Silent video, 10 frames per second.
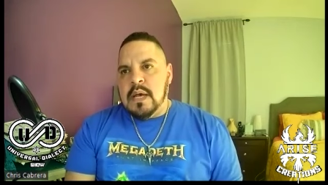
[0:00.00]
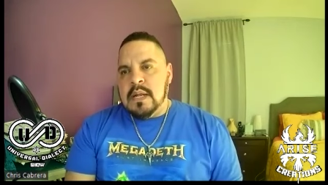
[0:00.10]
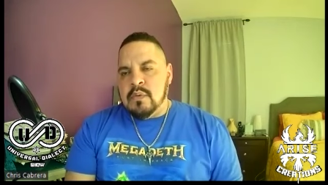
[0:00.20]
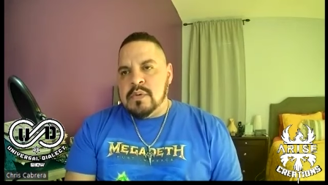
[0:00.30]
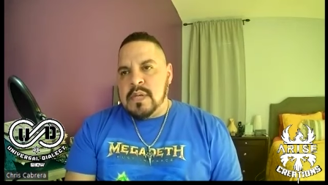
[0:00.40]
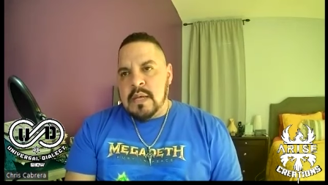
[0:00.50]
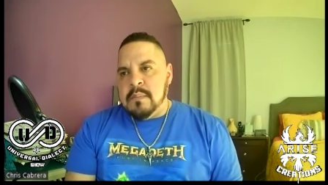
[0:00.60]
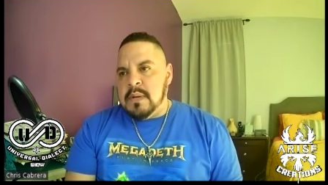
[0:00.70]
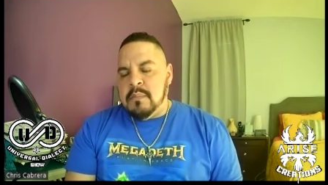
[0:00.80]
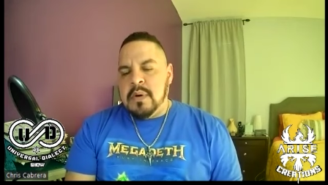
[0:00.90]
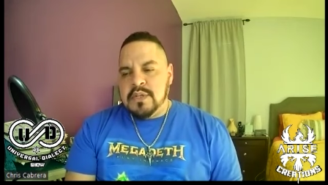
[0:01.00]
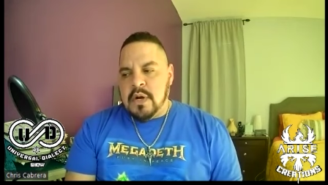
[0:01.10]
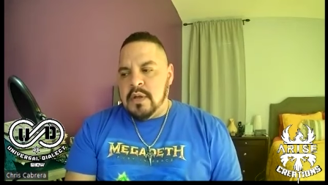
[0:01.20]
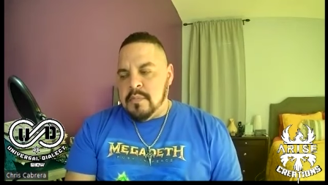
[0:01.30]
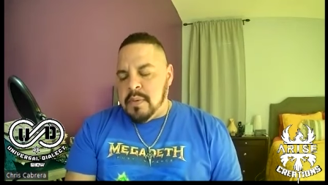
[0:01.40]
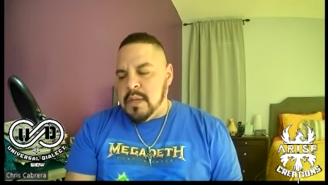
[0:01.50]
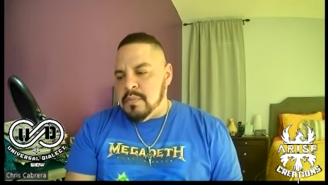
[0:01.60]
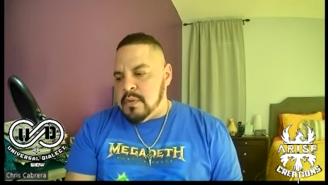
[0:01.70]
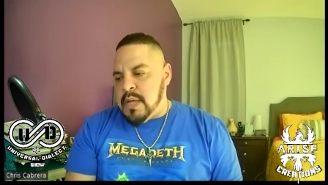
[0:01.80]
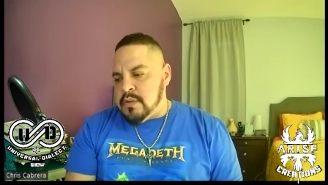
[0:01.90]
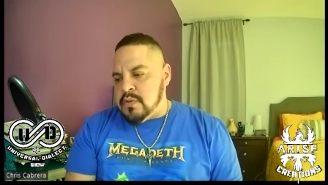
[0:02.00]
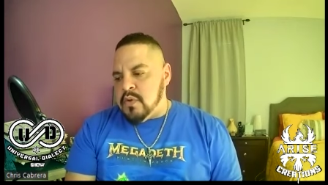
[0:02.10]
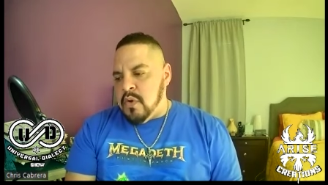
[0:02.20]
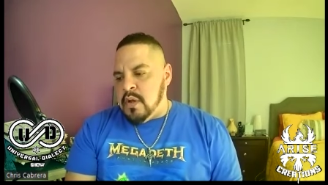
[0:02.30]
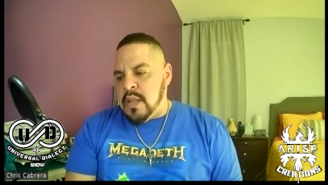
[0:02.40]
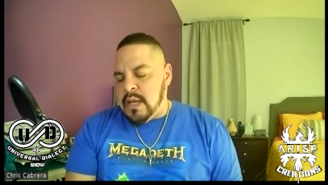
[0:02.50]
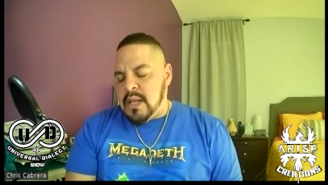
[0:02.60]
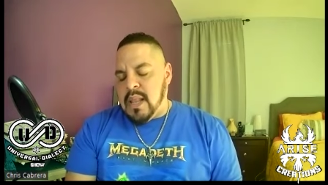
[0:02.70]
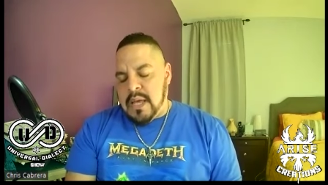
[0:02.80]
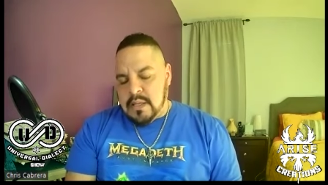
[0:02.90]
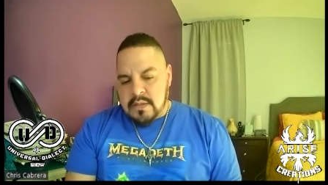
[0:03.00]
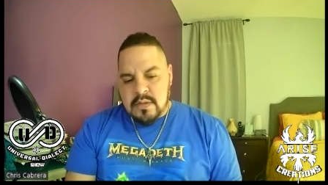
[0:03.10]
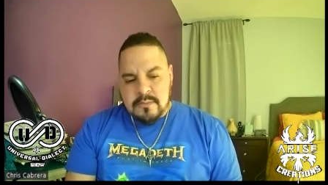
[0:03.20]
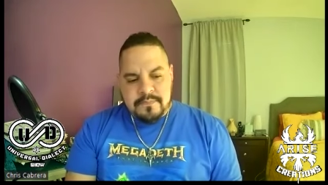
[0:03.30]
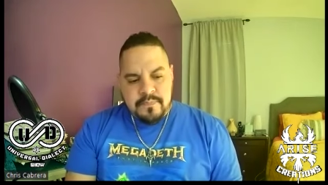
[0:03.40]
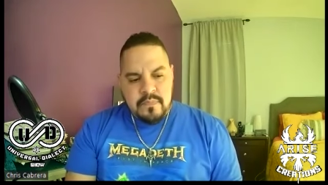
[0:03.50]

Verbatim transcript: and it was him and a bunch of other people that saw like lights